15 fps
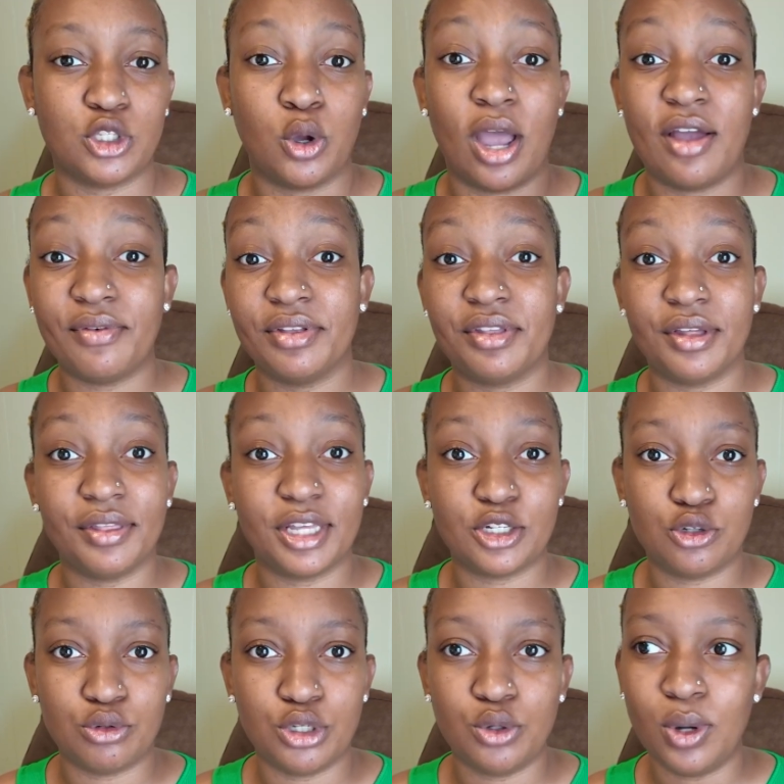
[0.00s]
So everything
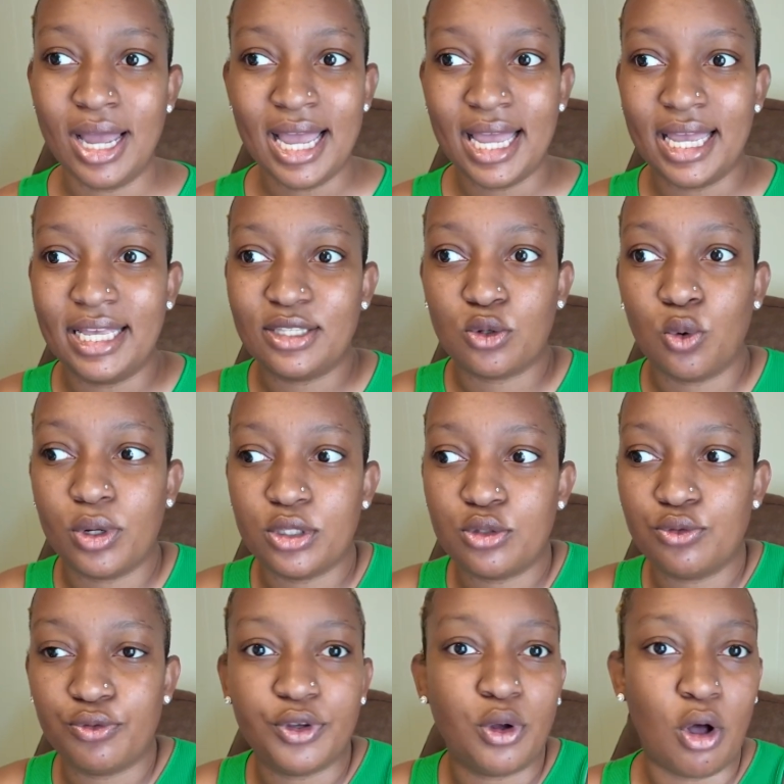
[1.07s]
that you do is going
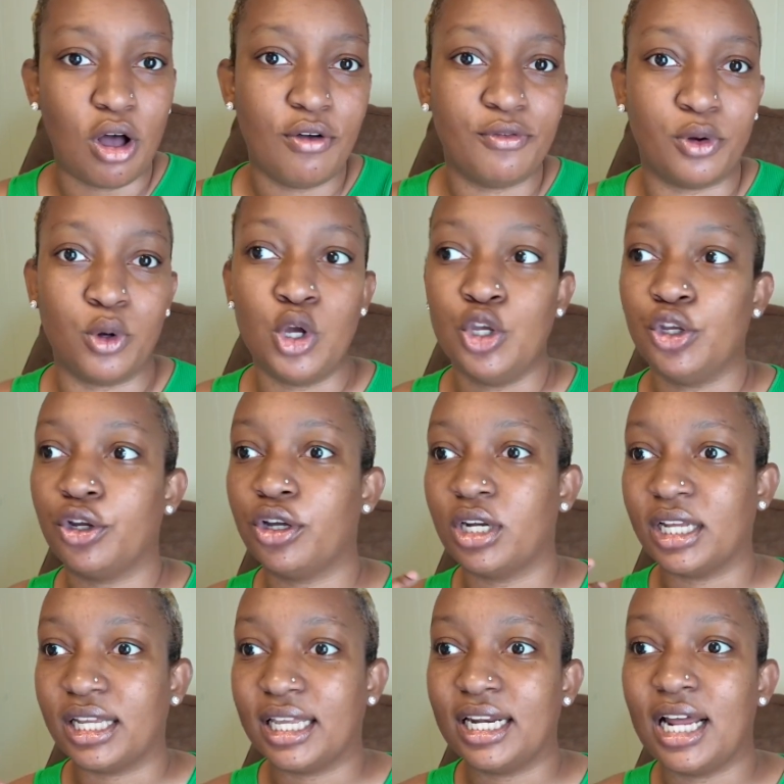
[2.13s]
to feel awful. You're
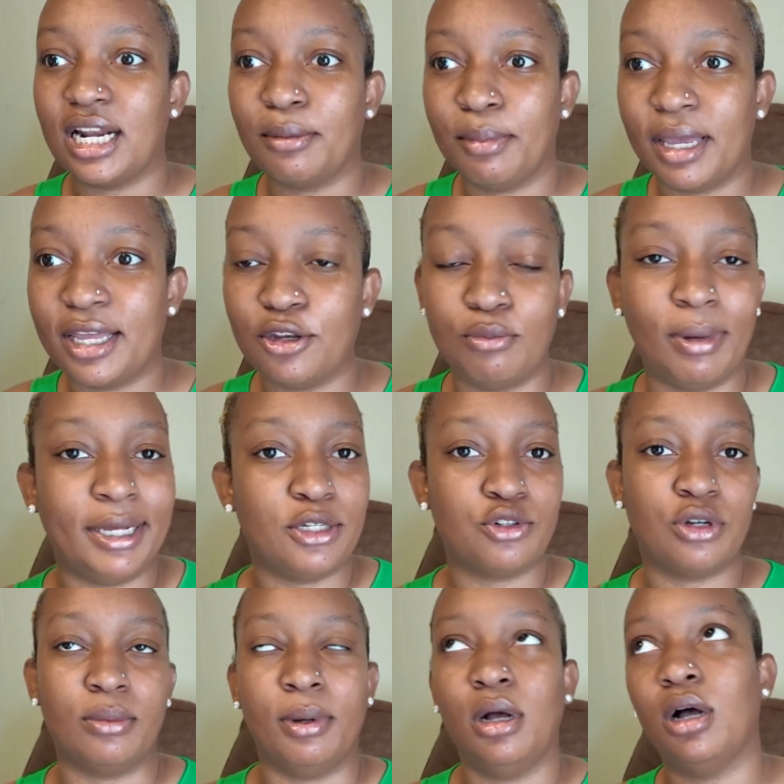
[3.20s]
gonna get out of bed and you might
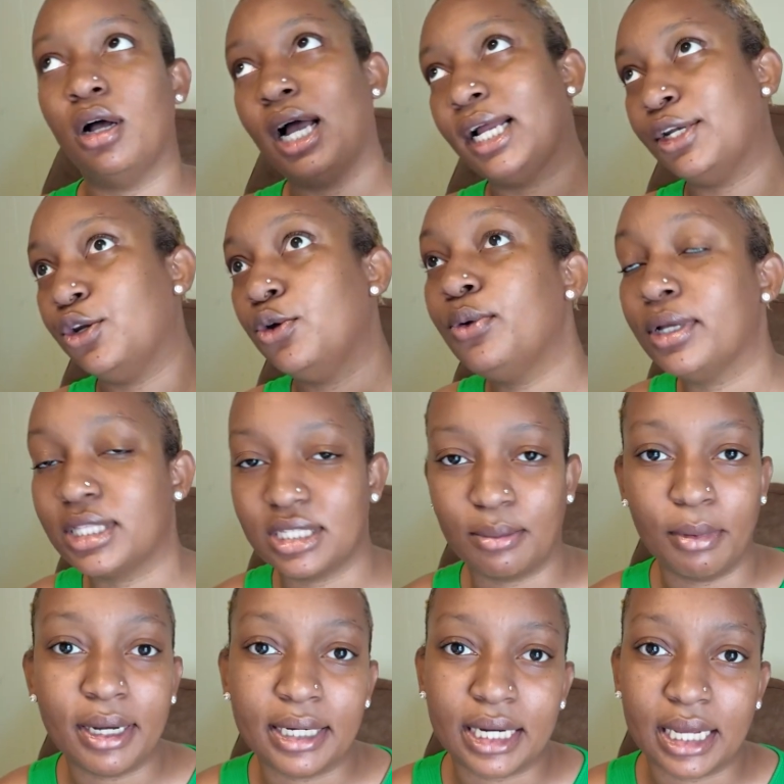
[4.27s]
trip. Oh, I knew it, it's a
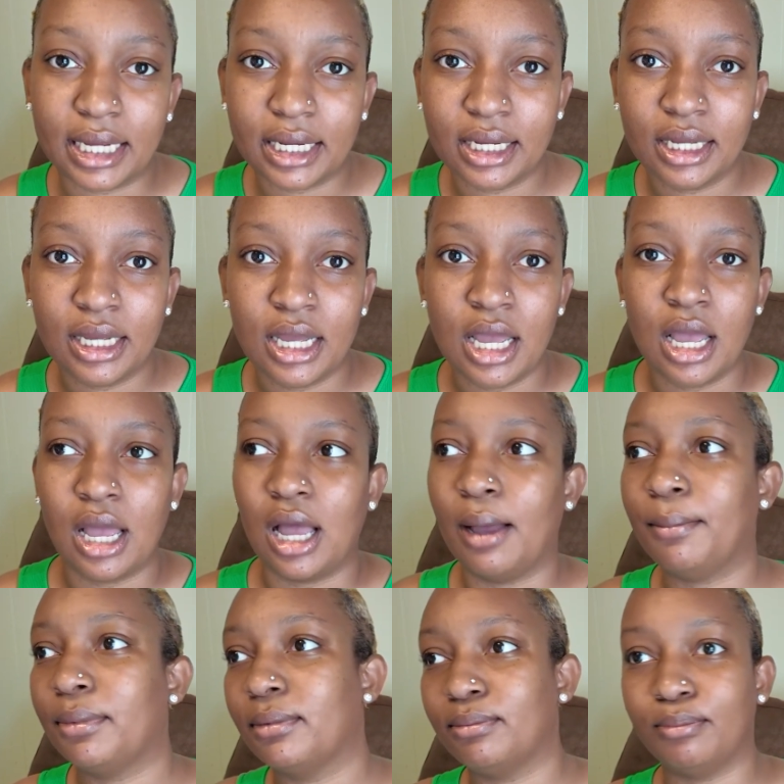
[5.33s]
Monday.
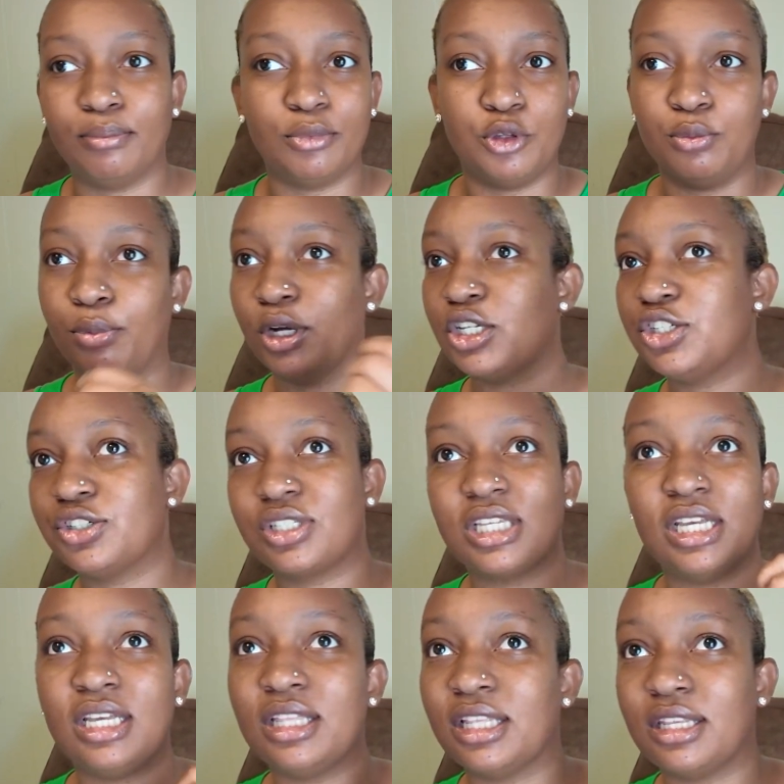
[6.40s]
I'm you brush your
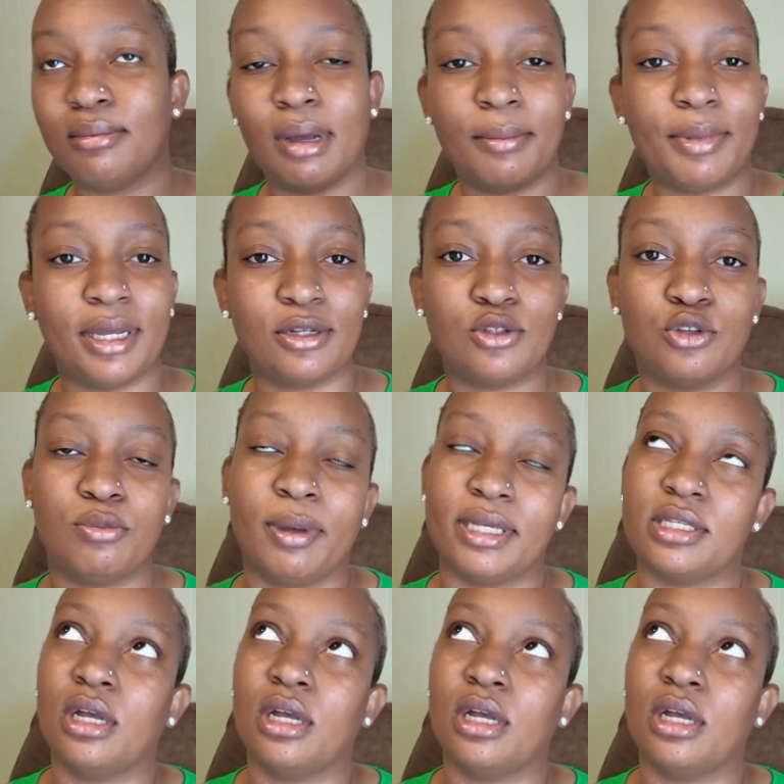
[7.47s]
teeth and you might be out of toothpaste.